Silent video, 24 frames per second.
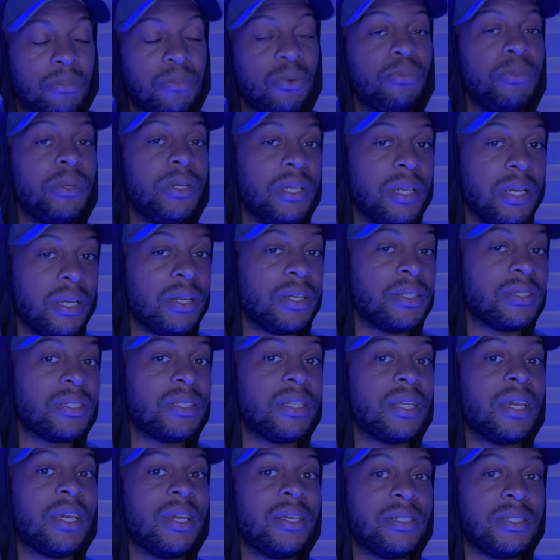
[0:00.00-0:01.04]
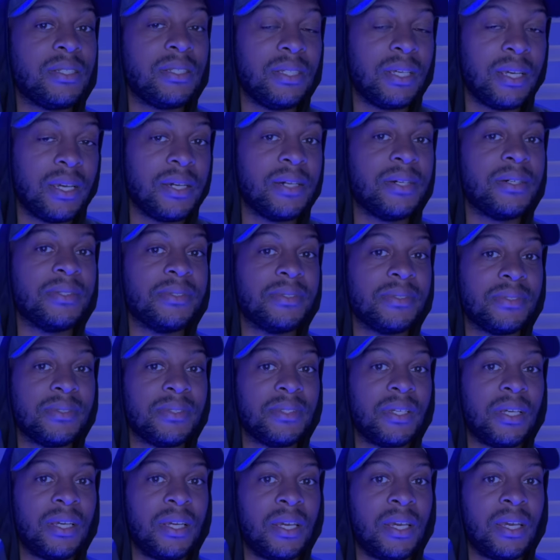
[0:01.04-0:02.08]
beginnings in the ATL.
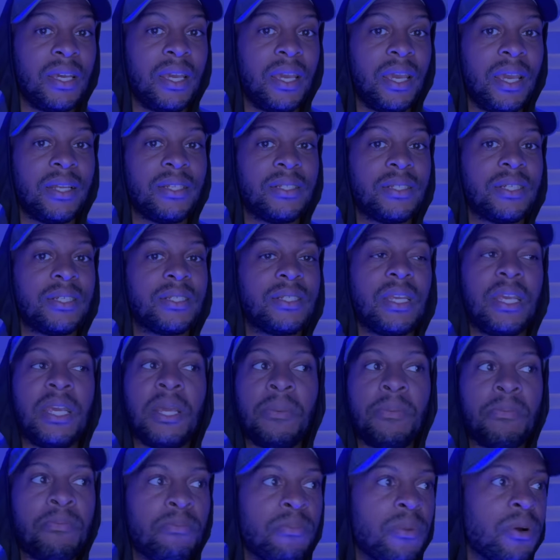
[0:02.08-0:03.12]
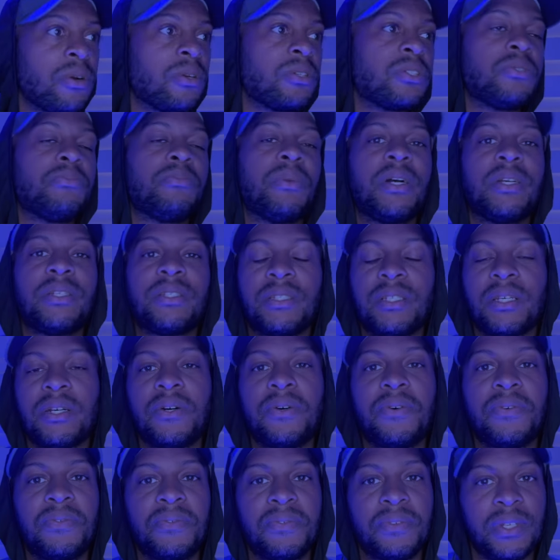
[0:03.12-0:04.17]
And just immerse
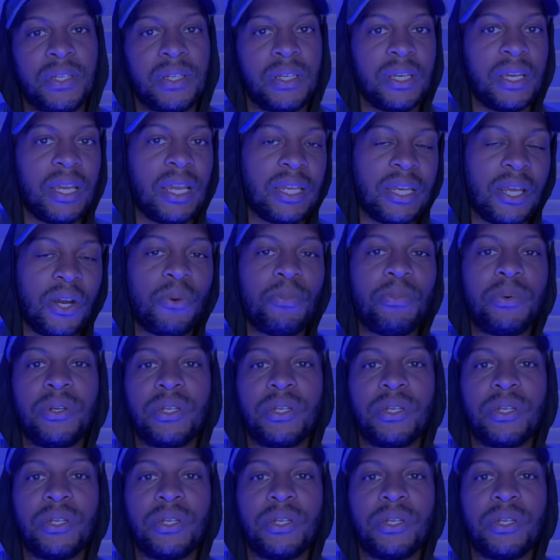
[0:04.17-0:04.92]
myself in helping to